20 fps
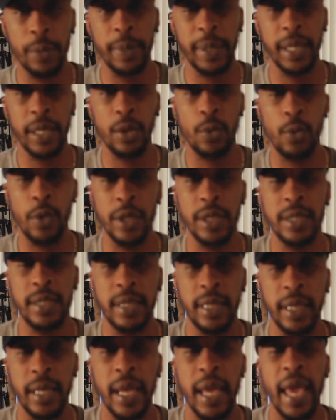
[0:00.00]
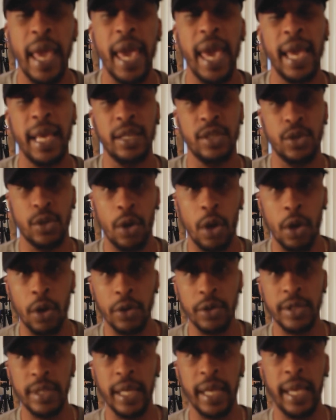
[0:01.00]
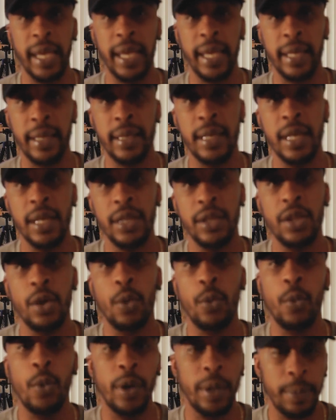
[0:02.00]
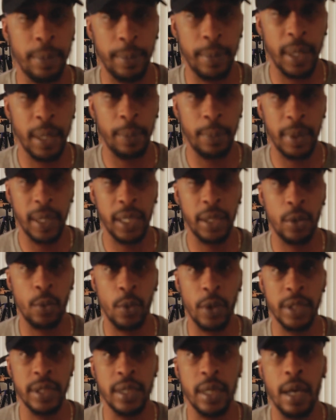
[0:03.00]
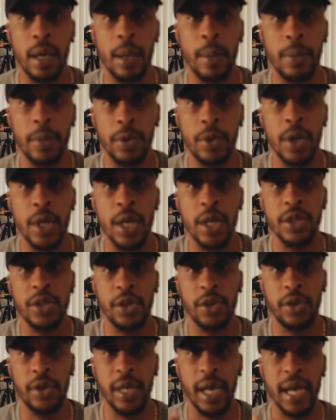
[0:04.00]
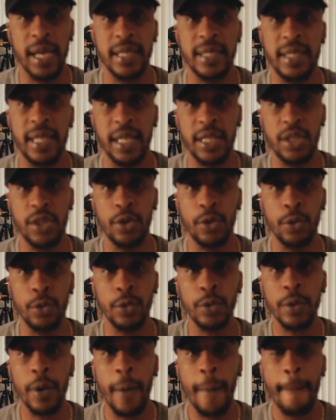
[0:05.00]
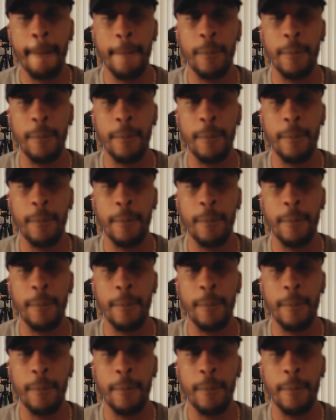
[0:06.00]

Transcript: being the one to exalt and being the one to humble. So you guys stay tuned.